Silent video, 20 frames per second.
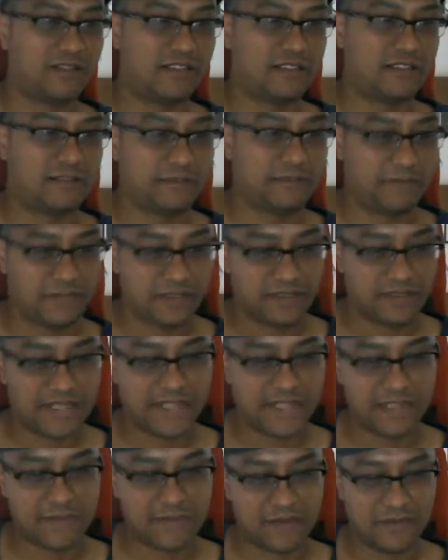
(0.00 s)
I'm
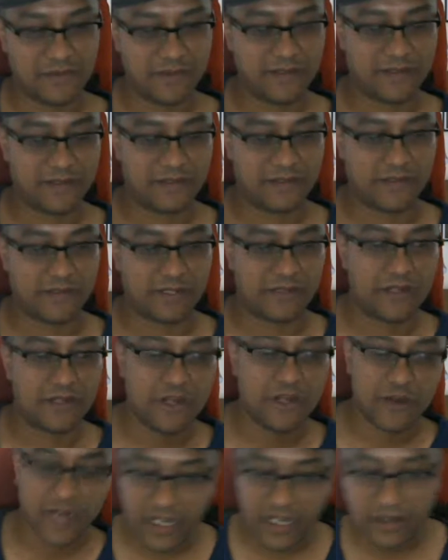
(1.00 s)
absolutely certain about.
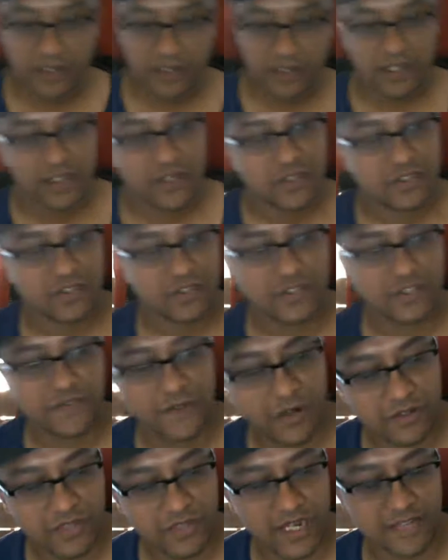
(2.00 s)
No. So as
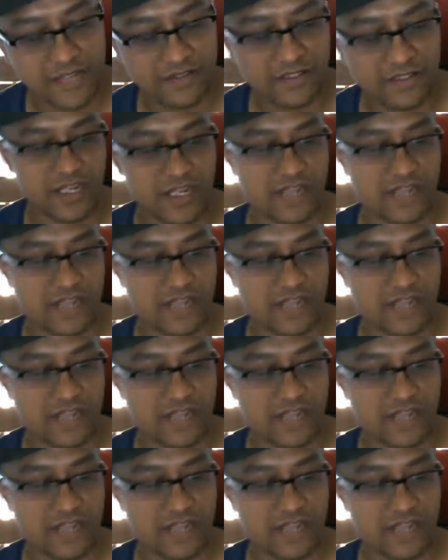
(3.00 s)
far as we're